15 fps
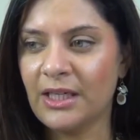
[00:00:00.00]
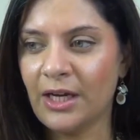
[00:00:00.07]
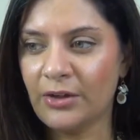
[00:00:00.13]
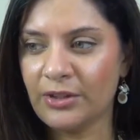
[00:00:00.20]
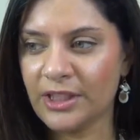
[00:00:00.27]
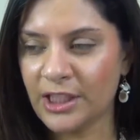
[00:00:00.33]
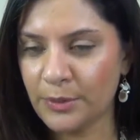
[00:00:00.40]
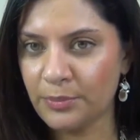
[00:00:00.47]
And
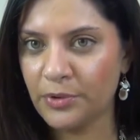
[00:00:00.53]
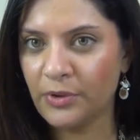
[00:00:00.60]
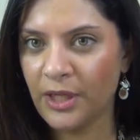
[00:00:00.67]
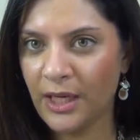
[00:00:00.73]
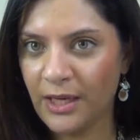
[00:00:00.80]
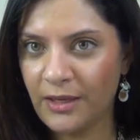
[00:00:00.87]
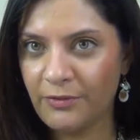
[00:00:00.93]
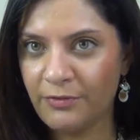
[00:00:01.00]
how to keep your
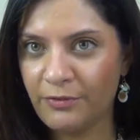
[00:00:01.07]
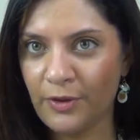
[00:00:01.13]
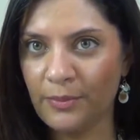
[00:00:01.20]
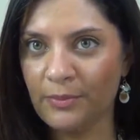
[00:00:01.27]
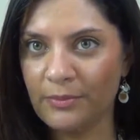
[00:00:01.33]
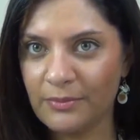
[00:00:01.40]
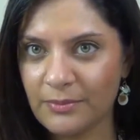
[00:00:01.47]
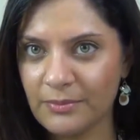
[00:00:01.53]
head
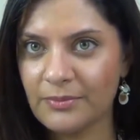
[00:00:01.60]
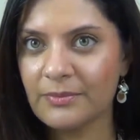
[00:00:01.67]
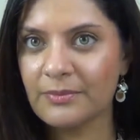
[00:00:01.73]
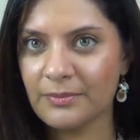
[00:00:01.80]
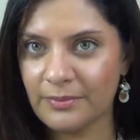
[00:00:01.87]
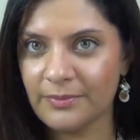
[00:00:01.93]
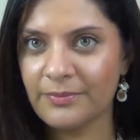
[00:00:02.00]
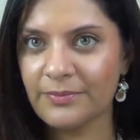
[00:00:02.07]
from,
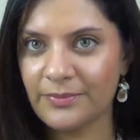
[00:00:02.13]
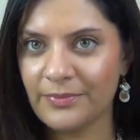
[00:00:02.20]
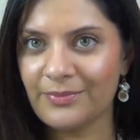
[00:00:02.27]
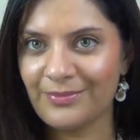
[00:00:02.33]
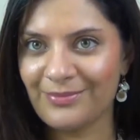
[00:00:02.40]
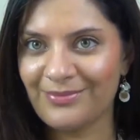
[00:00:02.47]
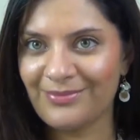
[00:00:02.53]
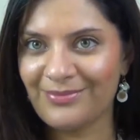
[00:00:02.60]

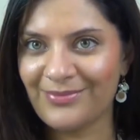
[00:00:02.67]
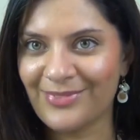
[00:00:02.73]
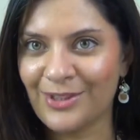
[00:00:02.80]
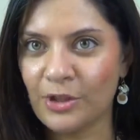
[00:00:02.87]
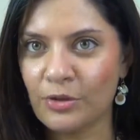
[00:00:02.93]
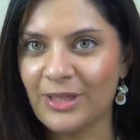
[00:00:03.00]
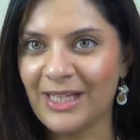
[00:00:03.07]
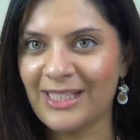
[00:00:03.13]

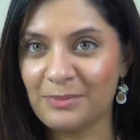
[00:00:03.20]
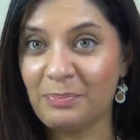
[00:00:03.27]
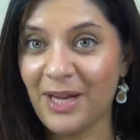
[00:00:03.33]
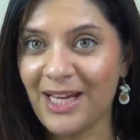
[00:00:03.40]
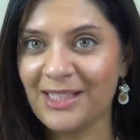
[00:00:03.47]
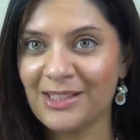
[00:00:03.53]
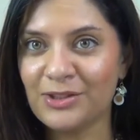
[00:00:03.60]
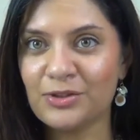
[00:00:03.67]

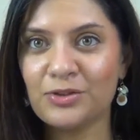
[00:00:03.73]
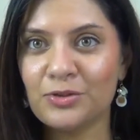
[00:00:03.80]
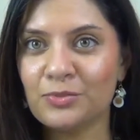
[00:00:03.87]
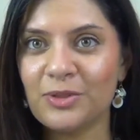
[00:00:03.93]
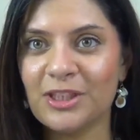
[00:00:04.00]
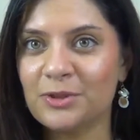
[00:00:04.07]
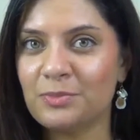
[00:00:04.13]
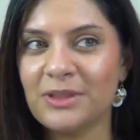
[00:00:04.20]
expanding too
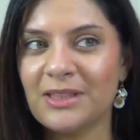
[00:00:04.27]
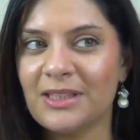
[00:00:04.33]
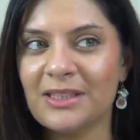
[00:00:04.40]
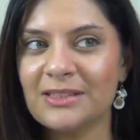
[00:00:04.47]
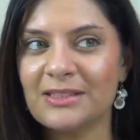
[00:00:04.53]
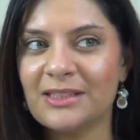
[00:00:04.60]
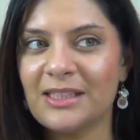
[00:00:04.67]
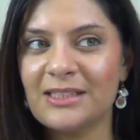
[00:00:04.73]
much,
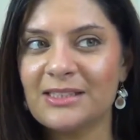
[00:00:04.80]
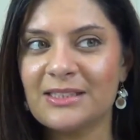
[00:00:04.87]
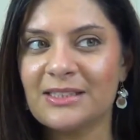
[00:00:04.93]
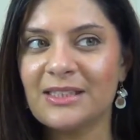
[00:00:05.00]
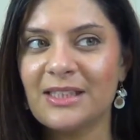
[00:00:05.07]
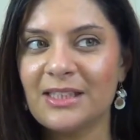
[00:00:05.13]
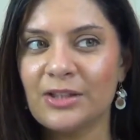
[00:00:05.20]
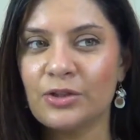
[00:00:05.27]
because
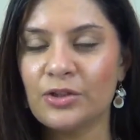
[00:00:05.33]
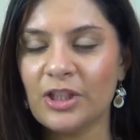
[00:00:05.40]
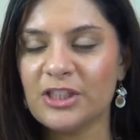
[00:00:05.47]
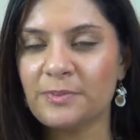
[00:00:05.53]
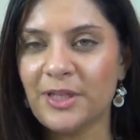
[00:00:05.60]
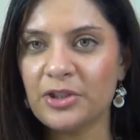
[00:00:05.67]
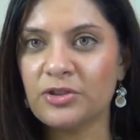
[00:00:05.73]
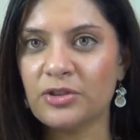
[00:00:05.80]
it's
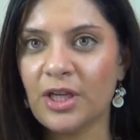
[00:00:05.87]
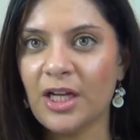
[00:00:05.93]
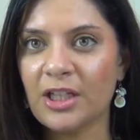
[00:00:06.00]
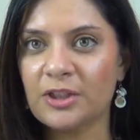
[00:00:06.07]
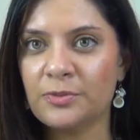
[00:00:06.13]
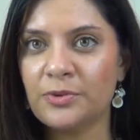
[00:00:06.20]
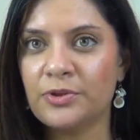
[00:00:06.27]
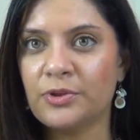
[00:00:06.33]
expand your
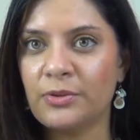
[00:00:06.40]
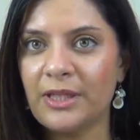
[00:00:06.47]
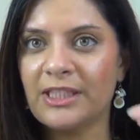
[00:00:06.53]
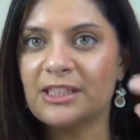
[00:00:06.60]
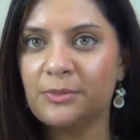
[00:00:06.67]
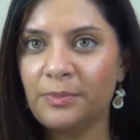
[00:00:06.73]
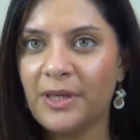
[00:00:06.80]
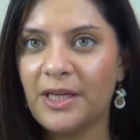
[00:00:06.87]
knowledge, but don't
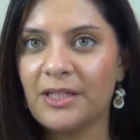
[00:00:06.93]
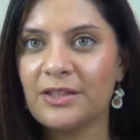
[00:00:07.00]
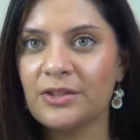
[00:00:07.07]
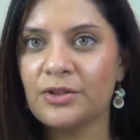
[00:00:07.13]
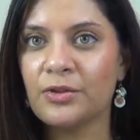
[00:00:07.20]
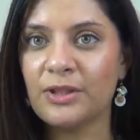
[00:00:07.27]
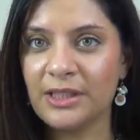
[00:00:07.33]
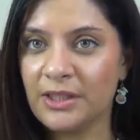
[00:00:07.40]

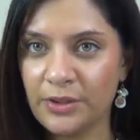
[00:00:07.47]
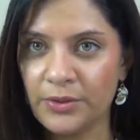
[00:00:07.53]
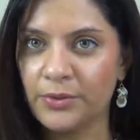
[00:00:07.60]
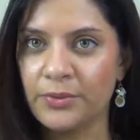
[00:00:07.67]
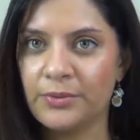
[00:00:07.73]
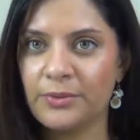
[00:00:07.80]
expand your ego.